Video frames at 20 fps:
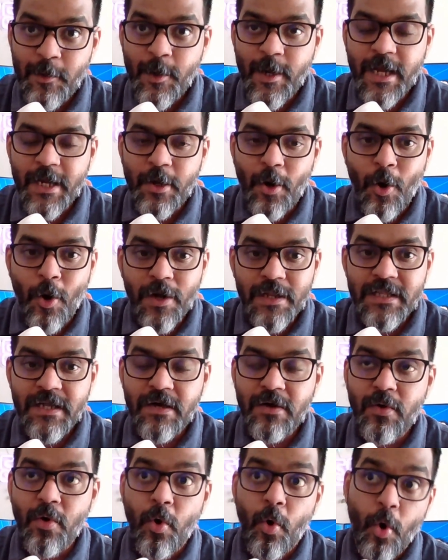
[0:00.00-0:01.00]
if you look at all
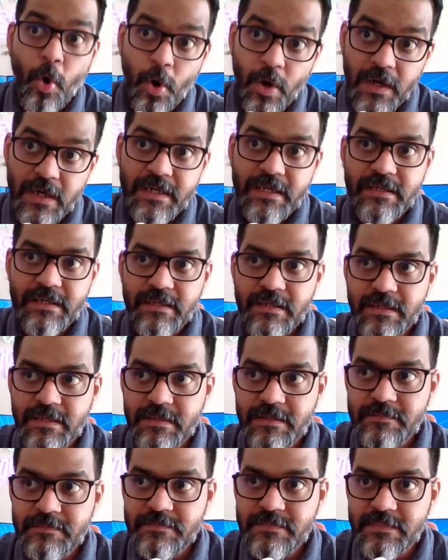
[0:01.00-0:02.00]
the old,
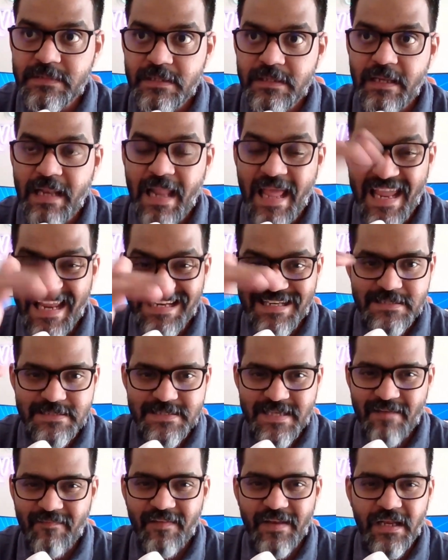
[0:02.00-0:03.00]
um, late
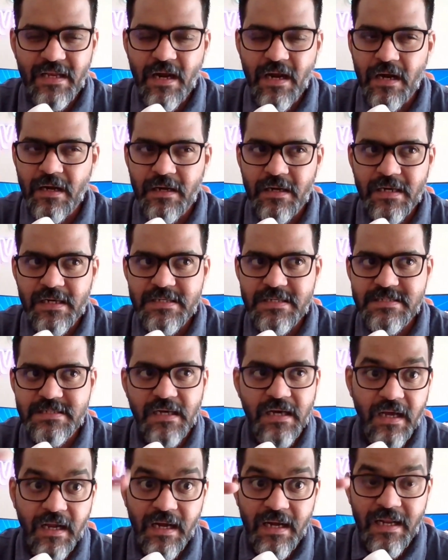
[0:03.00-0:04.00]

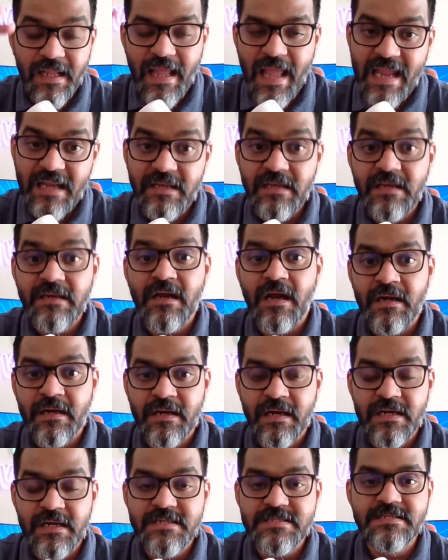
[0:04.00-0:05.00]
1700s, early
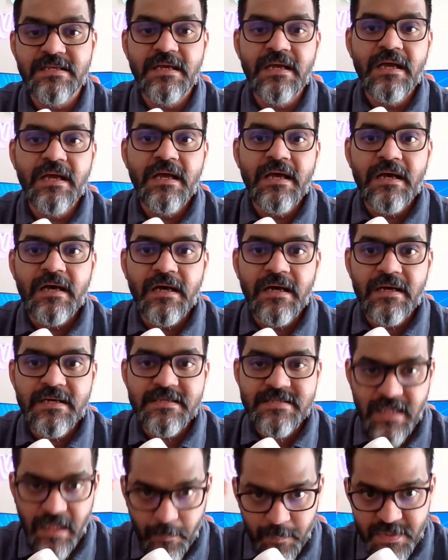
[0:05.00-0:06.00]
1800s
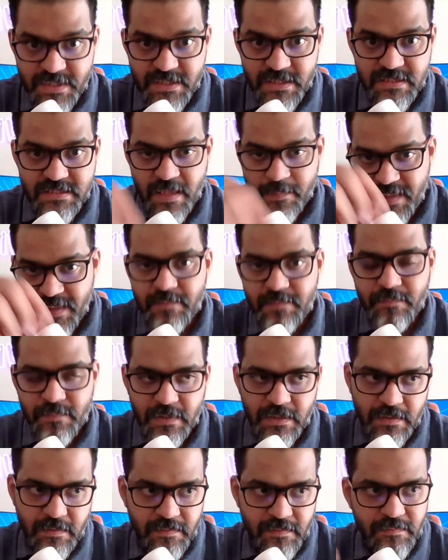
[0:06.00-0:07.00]
uh, scriptures, I
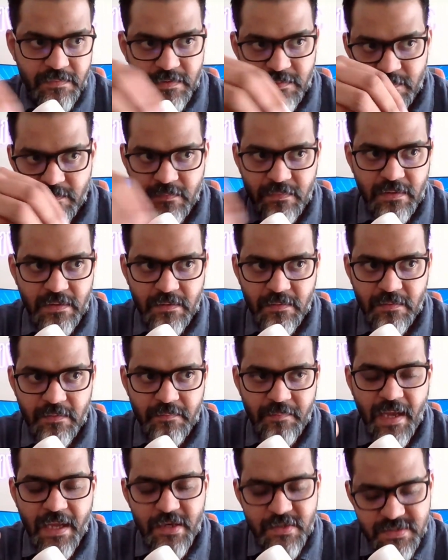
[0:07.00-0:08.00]
mean, uh,
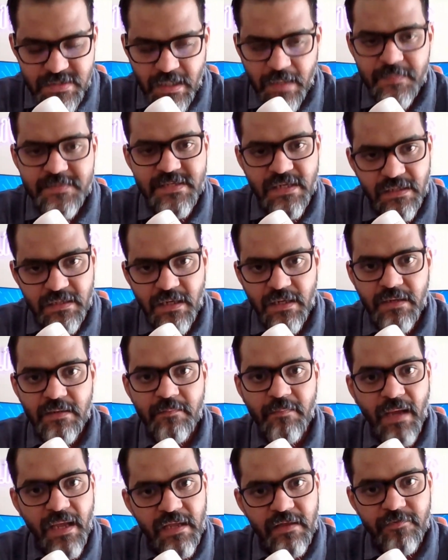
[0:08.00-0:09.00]
uh, manuscripts
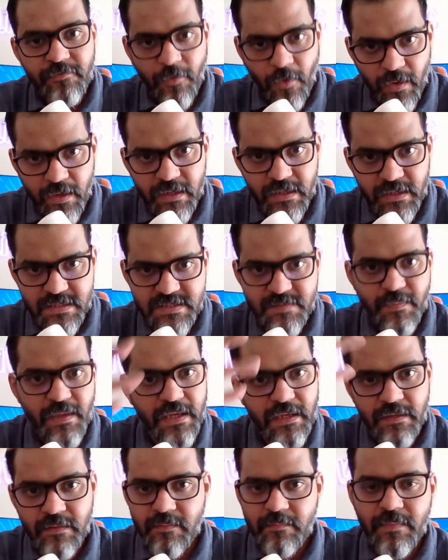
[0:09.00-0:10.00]
written by foreigners,
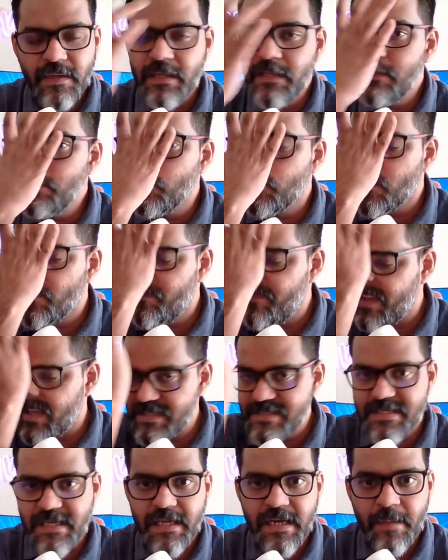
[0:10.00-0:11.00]
by by
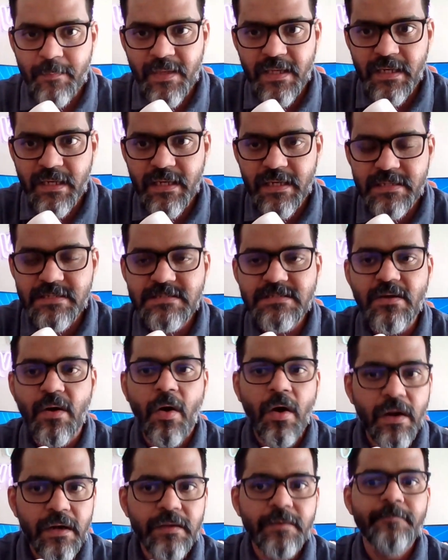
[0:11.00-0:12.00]
Europeans and Americans
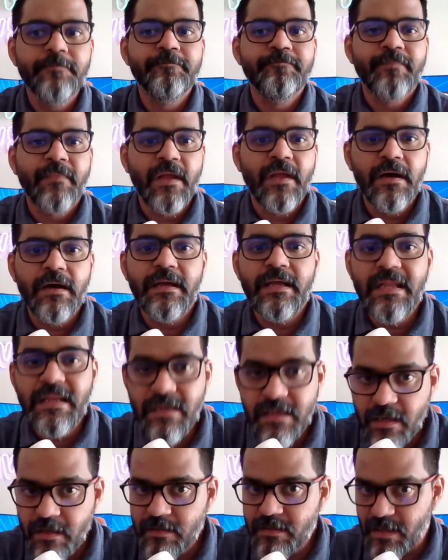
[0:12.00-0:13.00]
on uh,
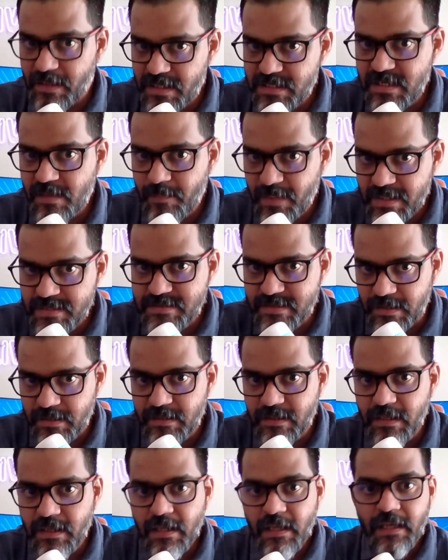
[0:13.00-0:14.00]
Indian traditional
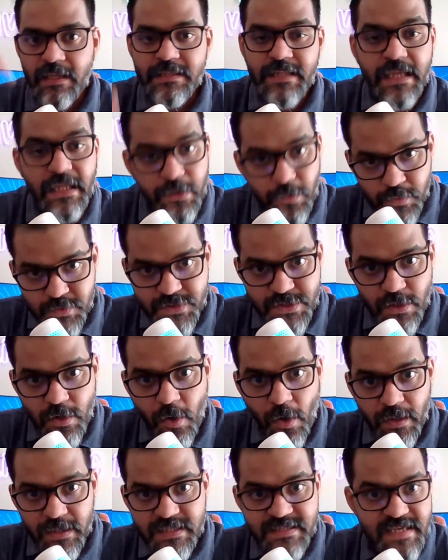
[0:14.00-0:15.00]
medicine, they used
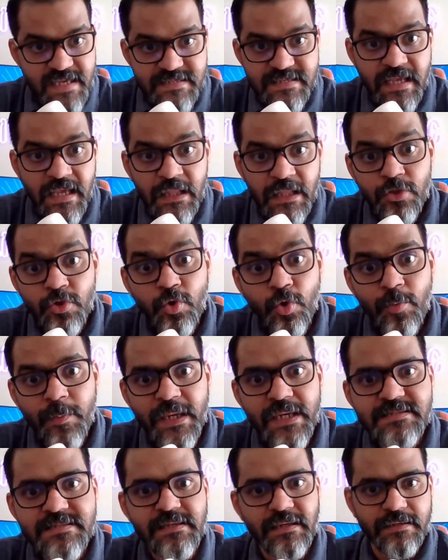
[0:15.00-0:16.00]
to call this as Hindu
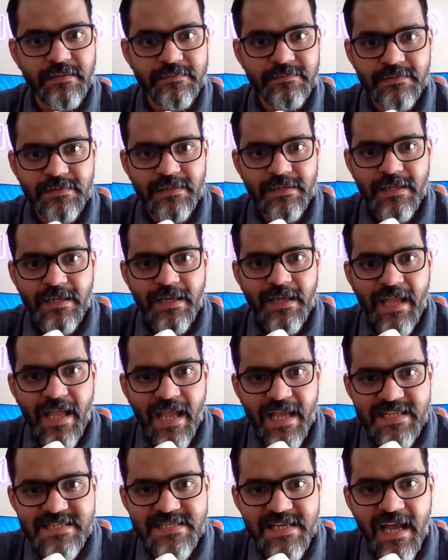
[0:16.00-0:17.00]
medicine.
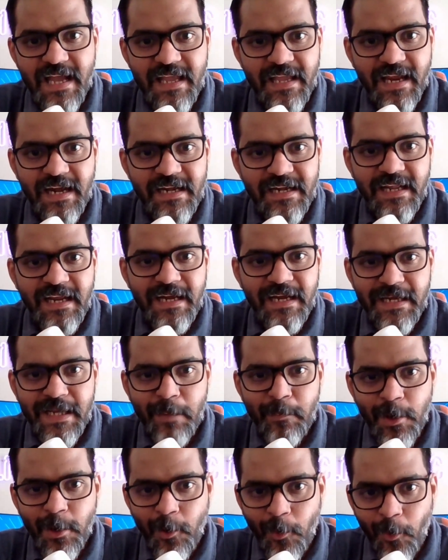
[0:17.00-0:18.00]
H I N D
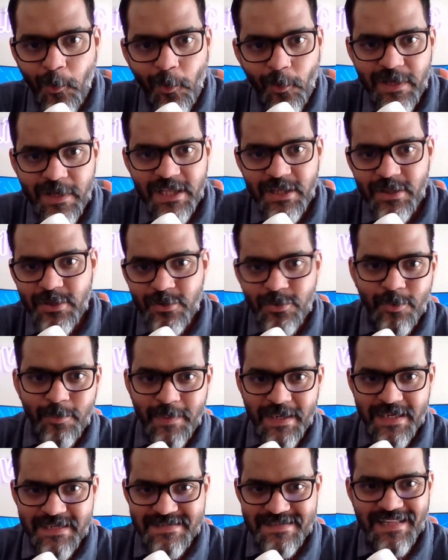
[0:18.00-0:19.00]
W O
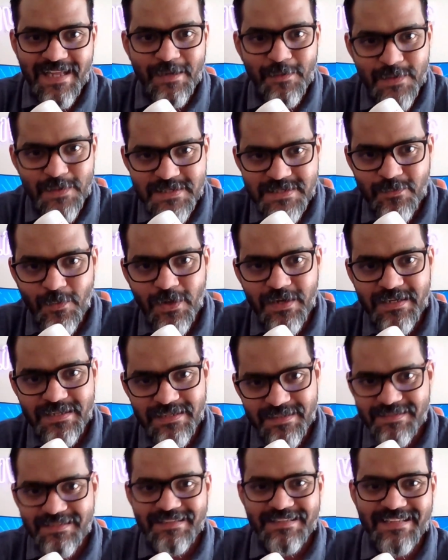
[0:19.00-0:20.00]
Hindu medicine. That was
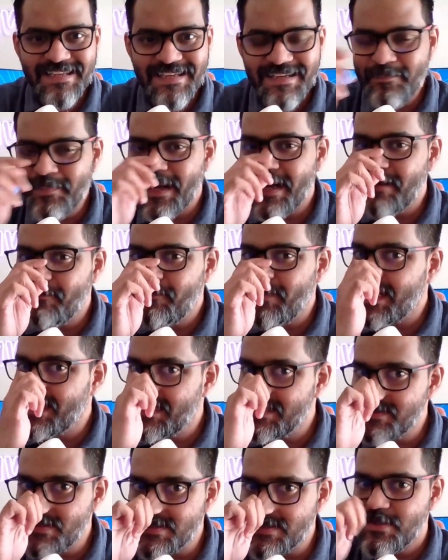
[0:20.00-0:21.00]
what the pra-
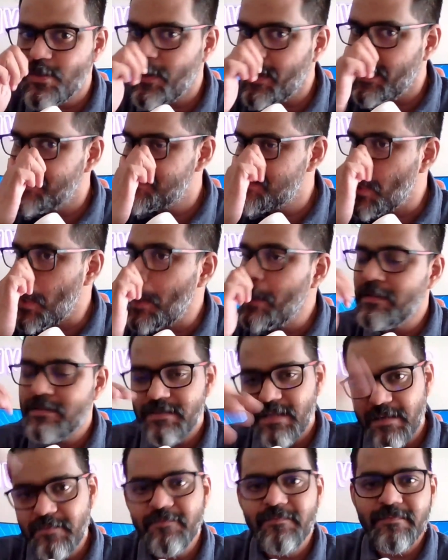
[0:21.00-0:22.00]
practice was known as.
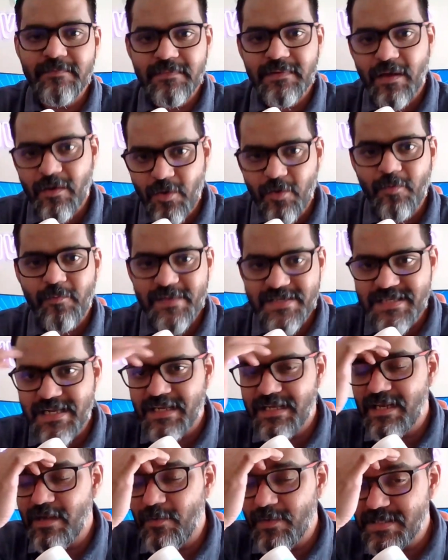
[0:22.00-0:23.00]
Then,
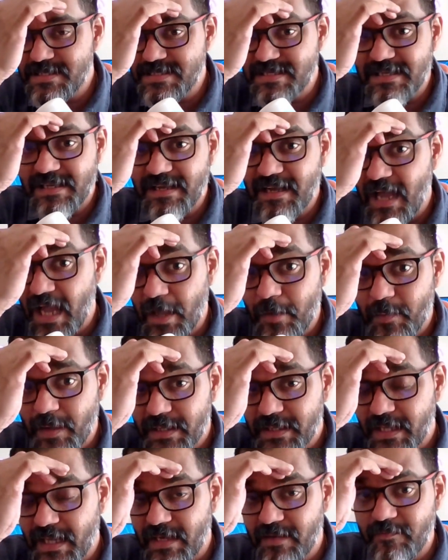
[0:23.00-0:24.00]
obviously, now it's
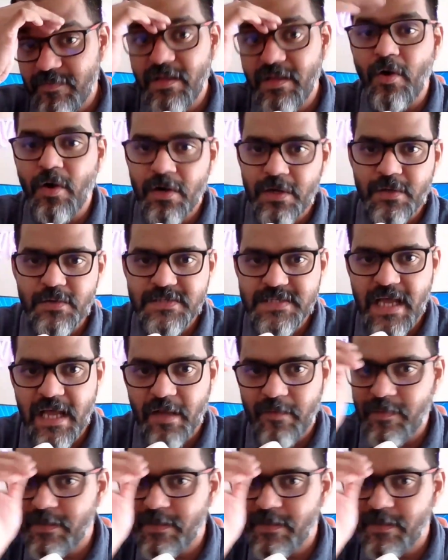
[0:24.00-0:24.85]
Ayurveda, and we all use